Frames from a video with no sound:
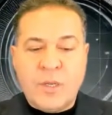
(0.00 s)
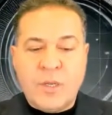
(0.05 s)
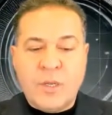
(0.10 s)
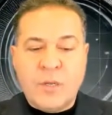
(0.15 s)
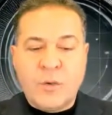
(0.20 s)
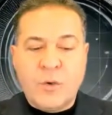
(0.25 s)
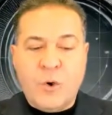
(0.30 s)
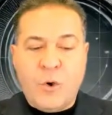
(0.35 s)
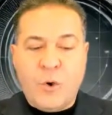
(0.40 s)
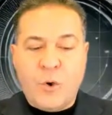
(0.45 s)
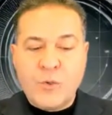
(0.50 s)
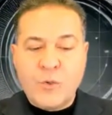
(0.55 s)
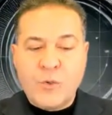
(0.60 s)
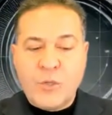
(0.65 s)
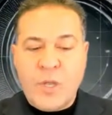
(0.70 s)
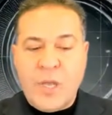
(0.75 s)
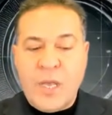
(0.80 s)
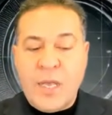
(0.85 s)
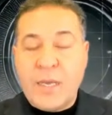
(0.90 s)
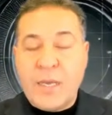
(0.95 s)

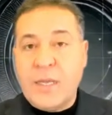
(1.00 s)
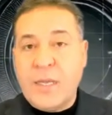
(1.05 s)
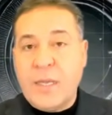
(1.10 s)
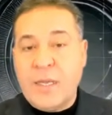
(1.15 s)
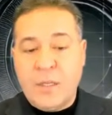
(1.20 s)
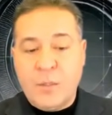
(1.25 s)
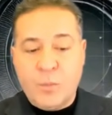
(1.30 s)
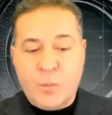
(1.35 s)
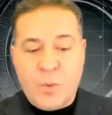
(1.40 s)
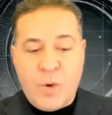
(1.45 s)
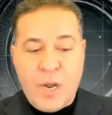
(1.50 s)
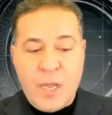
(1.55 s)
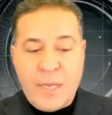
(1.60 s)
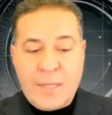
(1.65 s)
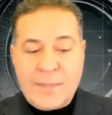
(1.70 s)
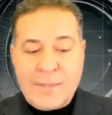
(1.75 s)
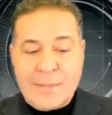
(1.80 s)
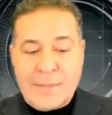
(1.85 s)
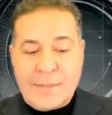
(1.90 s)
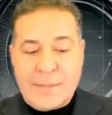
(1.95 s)
cost and hidden
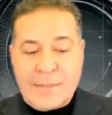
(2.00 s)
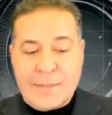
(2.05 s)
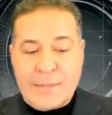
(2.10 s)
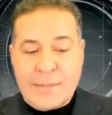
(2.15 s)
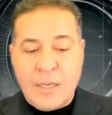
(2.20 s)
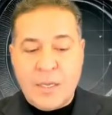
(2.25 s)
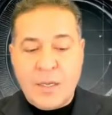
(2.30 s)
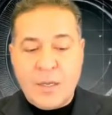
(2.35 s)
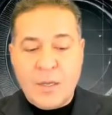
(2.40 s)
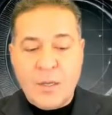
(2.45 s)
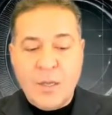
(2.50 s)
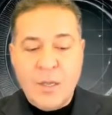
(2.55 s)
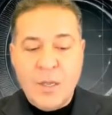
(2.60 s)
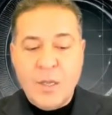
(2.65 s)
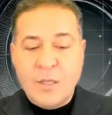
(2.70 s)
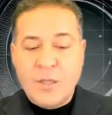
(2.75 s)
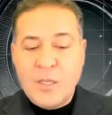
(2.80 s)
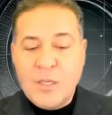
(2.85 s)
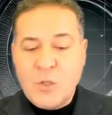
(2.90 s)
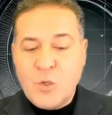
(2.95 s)
prices.
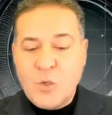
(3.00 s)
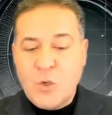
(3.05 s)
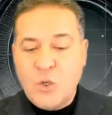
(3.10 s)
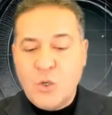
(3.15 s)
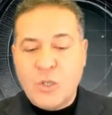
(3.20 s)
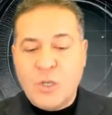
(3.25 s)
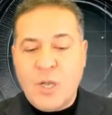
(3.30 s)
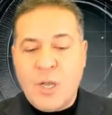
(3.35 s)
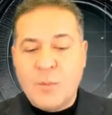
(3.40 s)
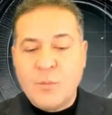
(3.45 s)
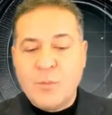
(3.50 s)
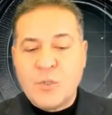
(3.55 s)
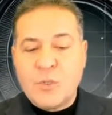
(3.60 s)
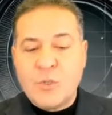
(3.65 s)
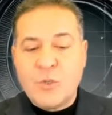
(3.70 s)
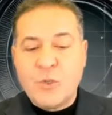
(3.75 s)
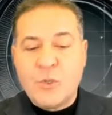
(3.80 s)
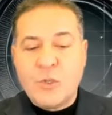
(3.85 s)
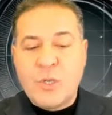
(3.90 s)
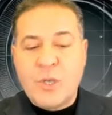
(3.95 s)
This usually
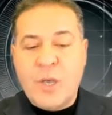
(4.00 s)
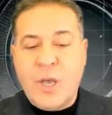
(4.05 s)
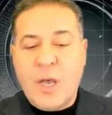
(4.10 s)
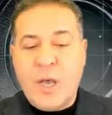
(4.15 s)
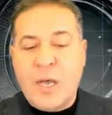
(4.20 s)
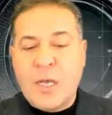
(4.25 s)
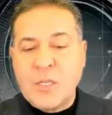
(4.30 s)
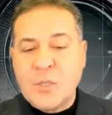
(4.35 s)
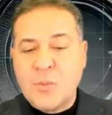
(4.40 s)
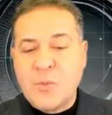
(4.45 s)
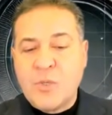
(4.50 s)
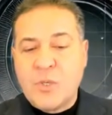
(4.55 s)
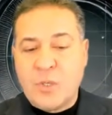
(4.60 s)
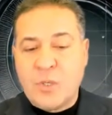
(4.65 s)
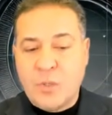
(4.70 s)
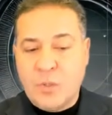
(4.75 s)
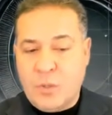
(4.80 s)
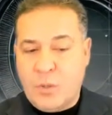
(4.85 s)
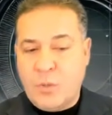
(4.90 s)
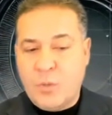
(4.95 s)
comes to the
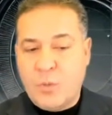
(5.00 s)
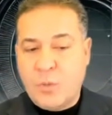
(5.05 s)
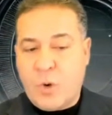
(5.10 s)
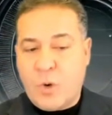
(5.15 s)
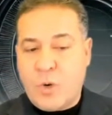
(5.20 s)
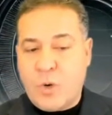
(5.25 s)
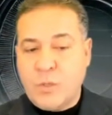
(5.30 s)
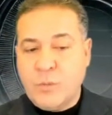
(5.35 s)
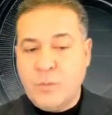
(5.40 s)
hospital work.